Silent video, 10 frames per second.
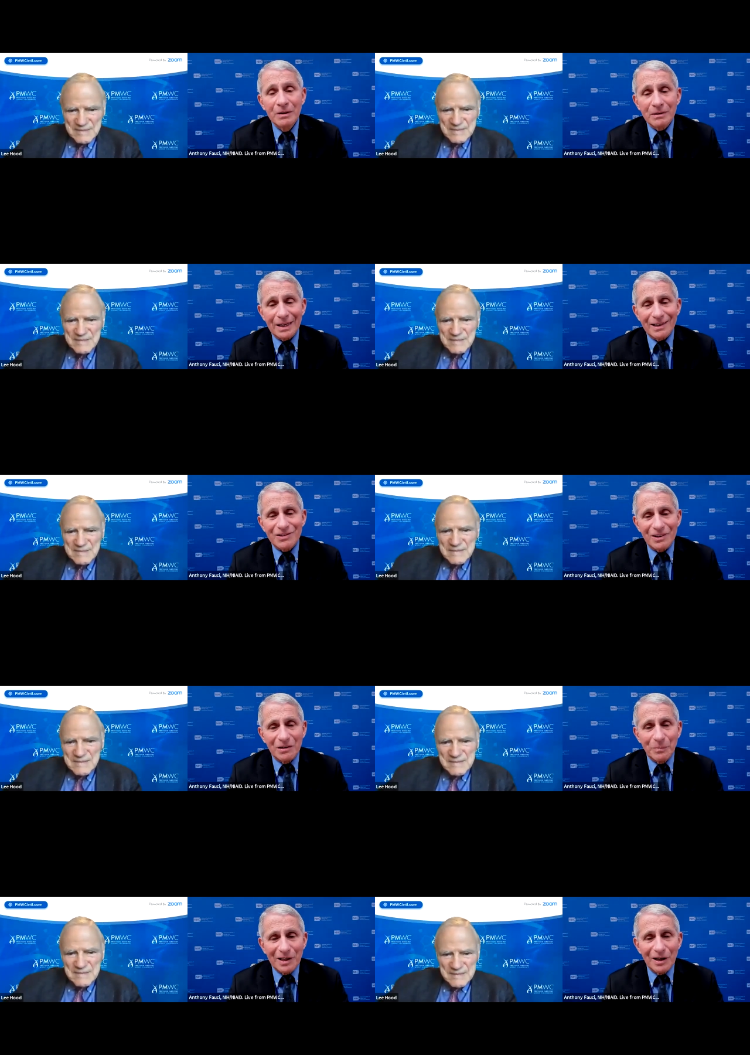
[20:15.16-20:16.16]
Speaker 1: that it's going to
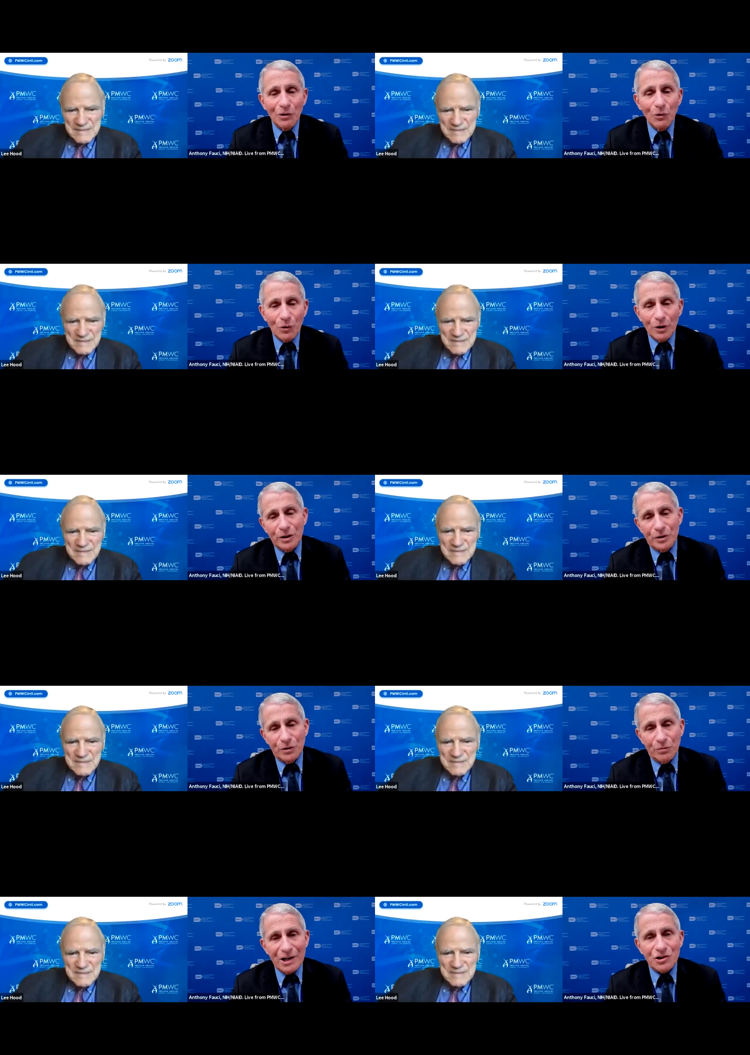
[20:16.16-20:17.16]
be a longer
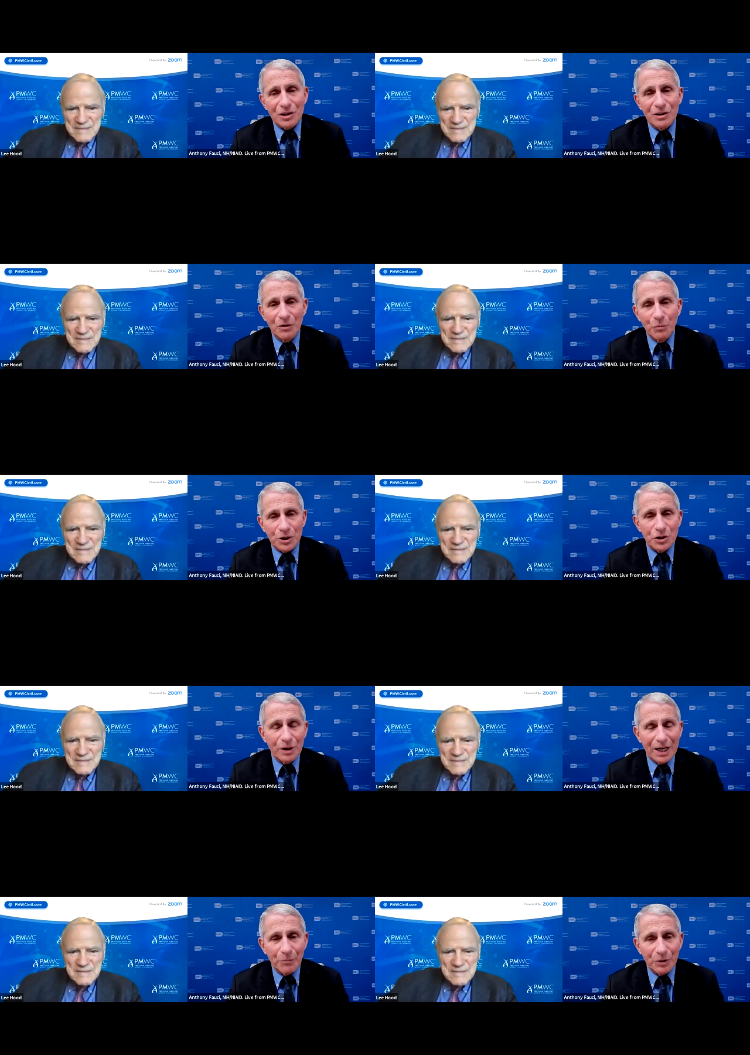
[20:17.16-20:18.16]
duration than what you
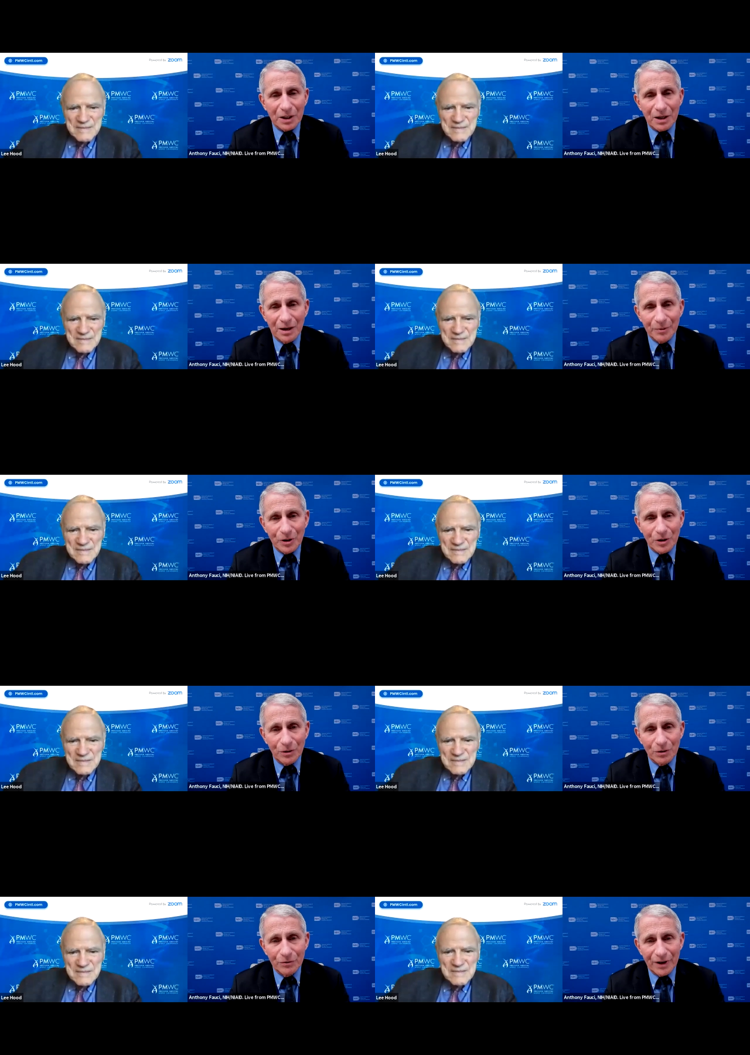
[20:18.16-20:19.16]
get with the common
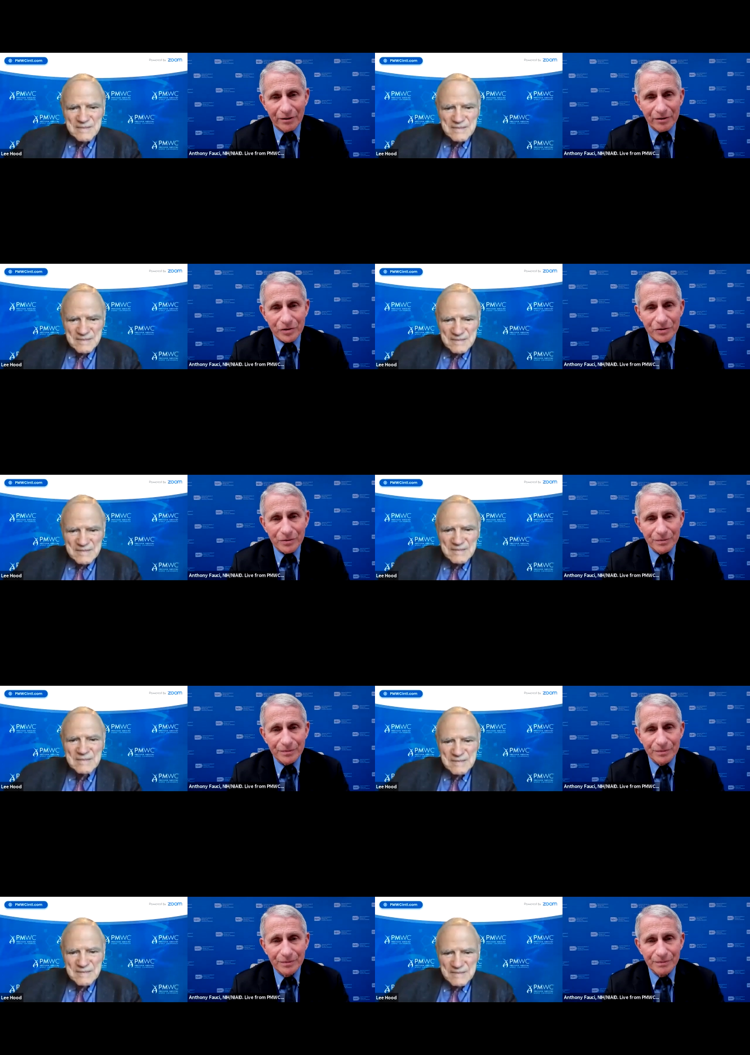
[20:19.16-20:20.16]
cold virus.
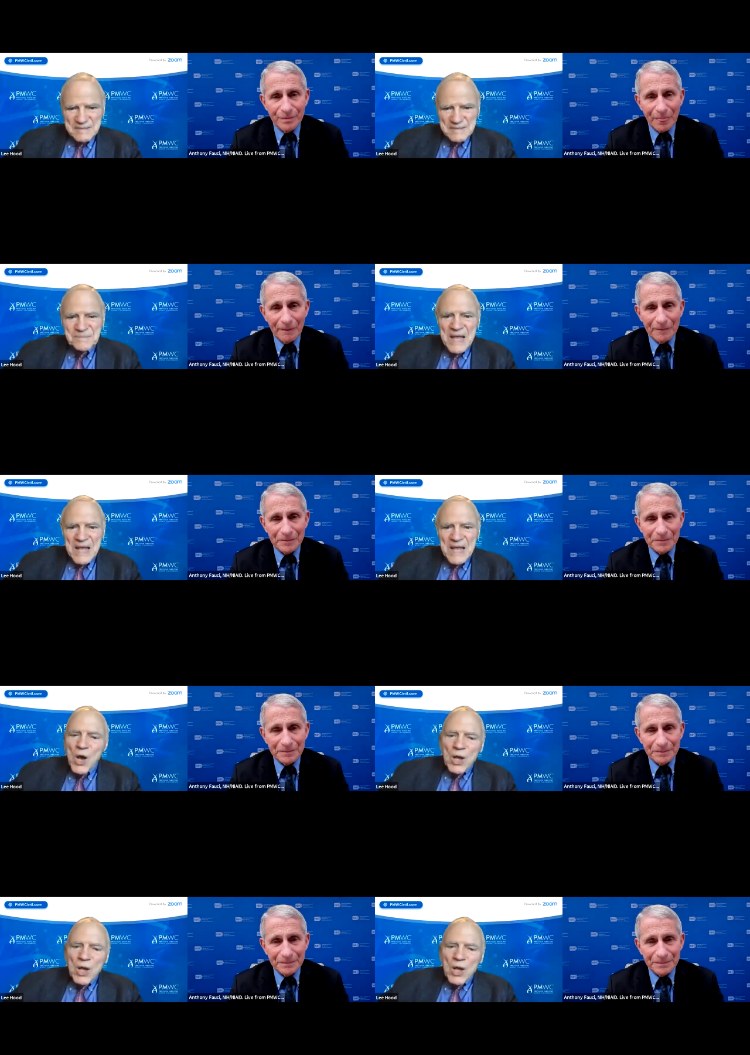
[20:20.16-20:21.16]

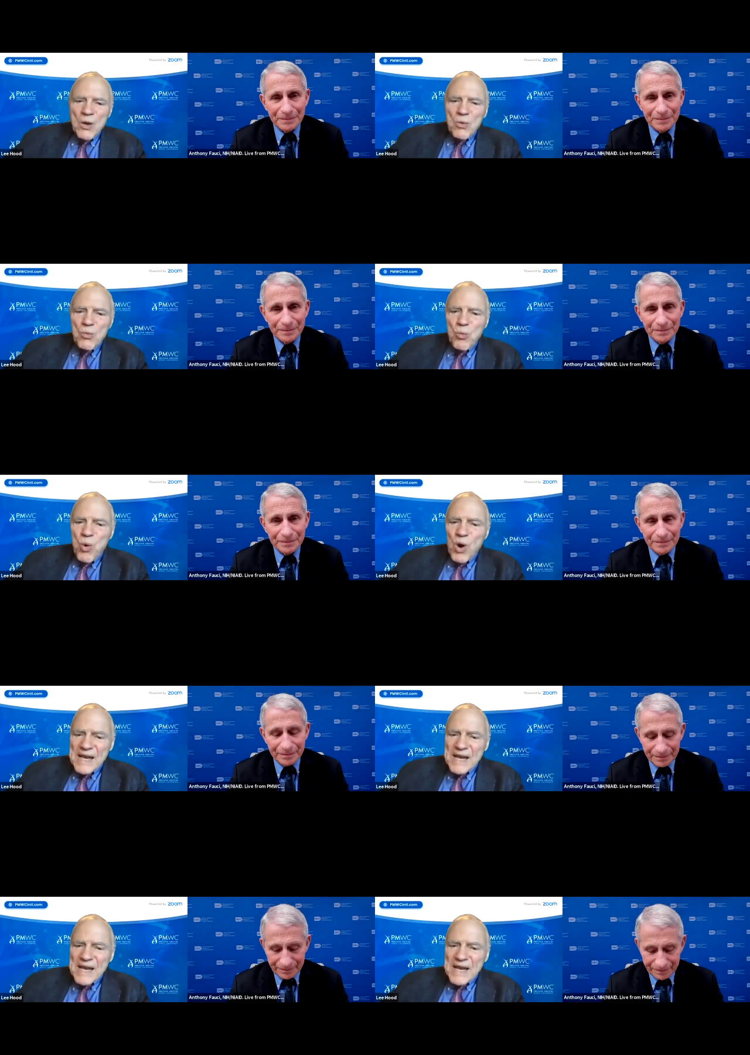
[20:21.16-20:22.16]
Speaker 2: It, what
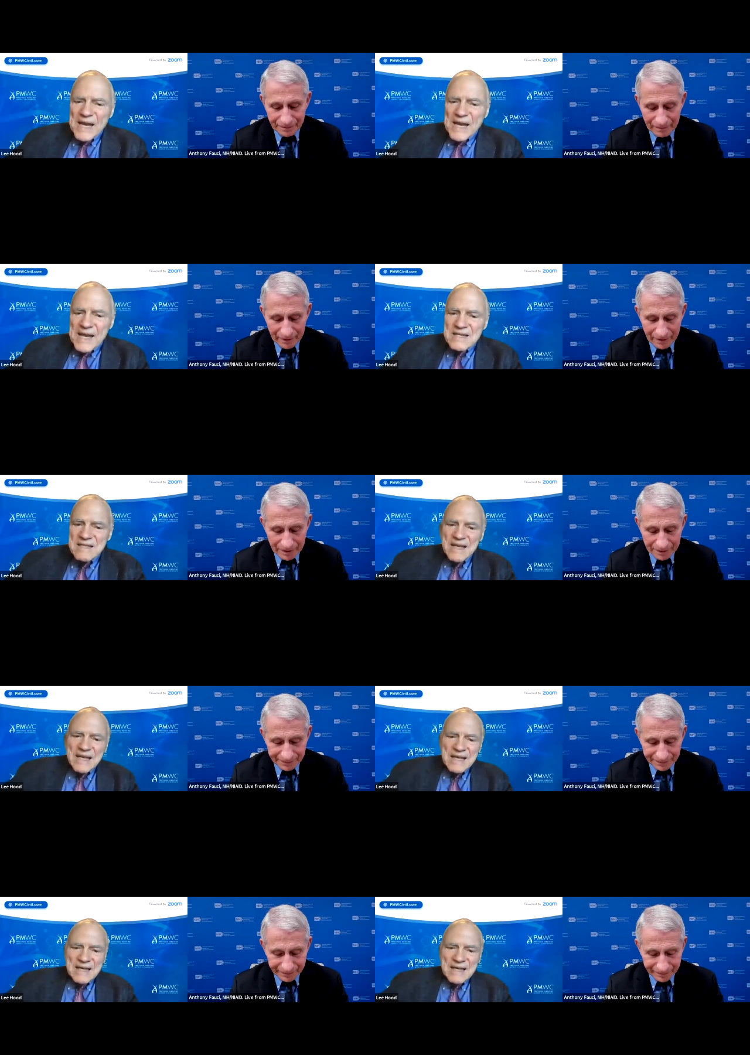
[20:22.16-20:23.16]
is the
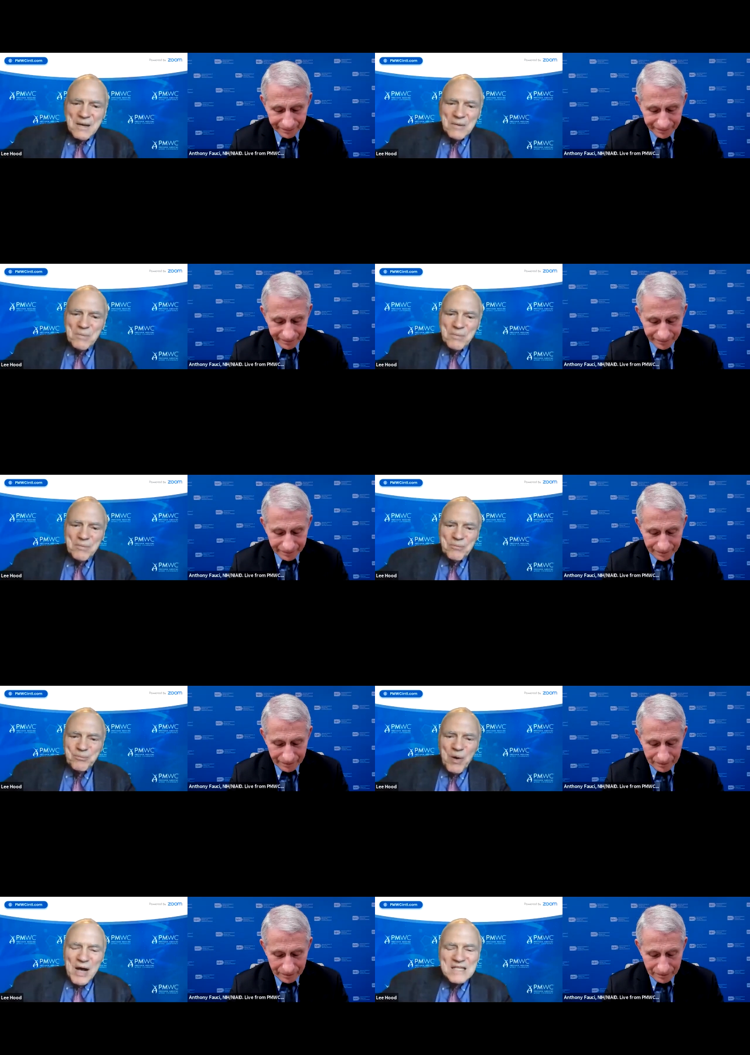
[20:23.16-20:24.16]

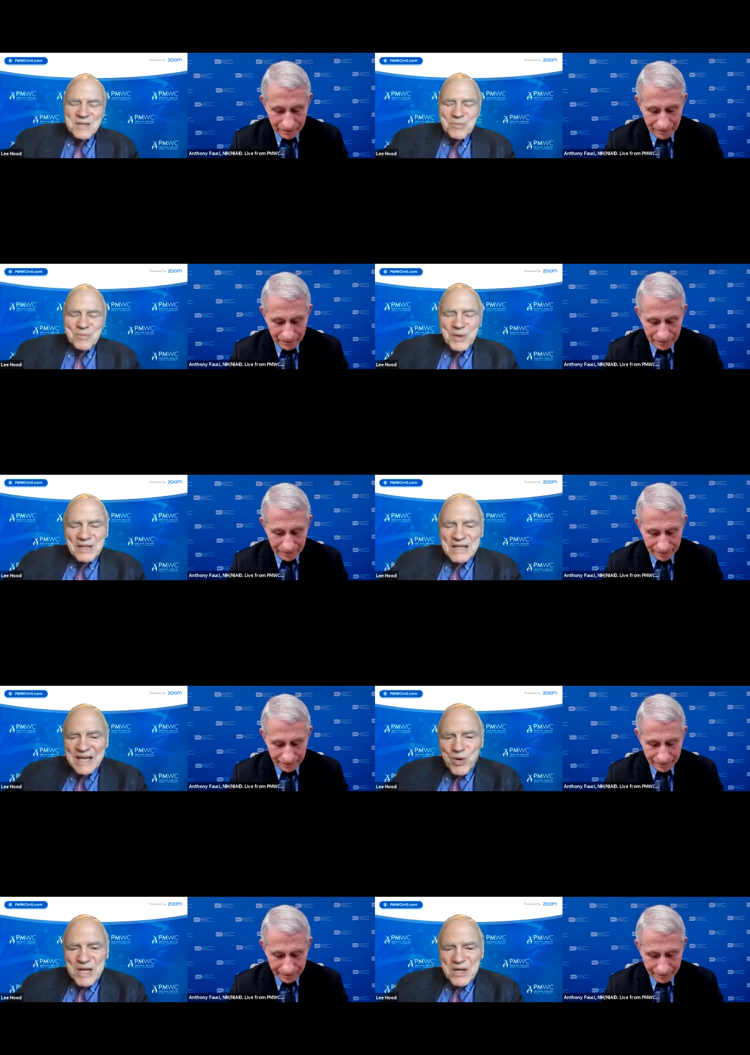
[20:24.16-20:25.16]
possibility
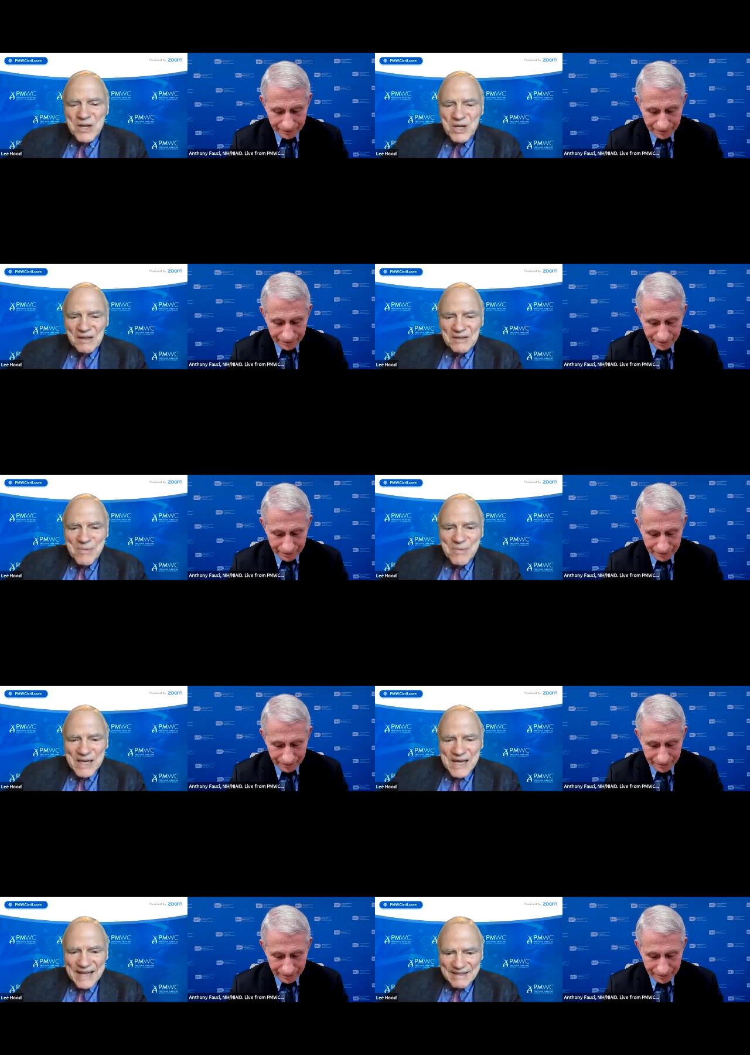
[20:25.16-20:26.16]
we could
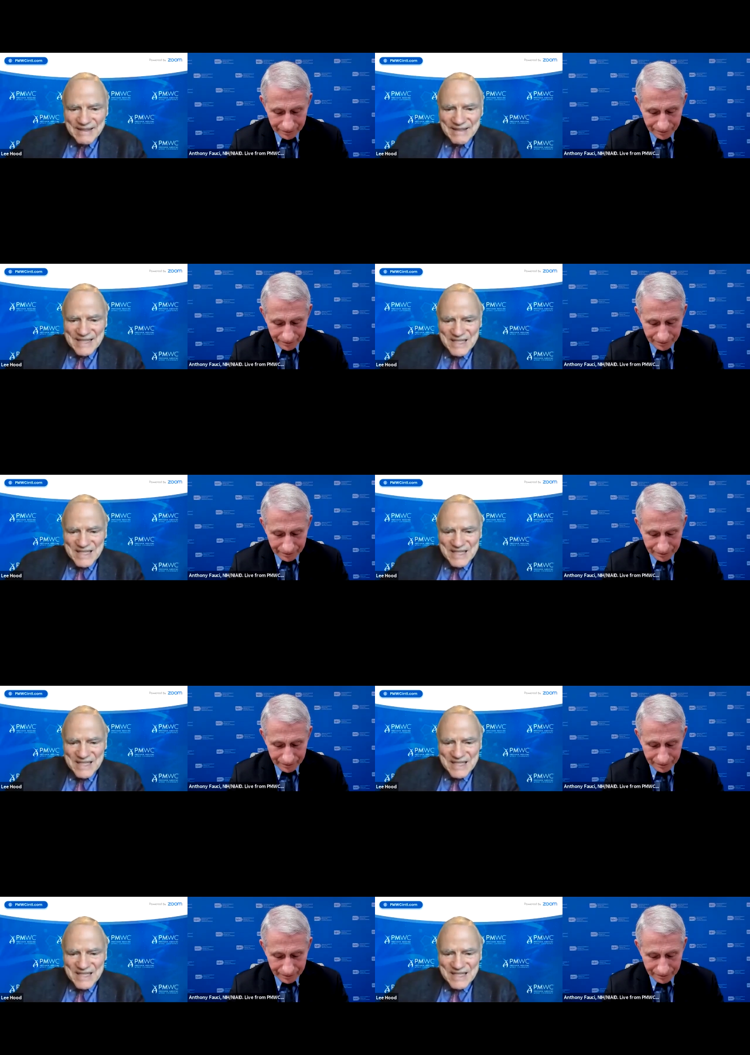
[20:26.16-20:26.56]
eliminate this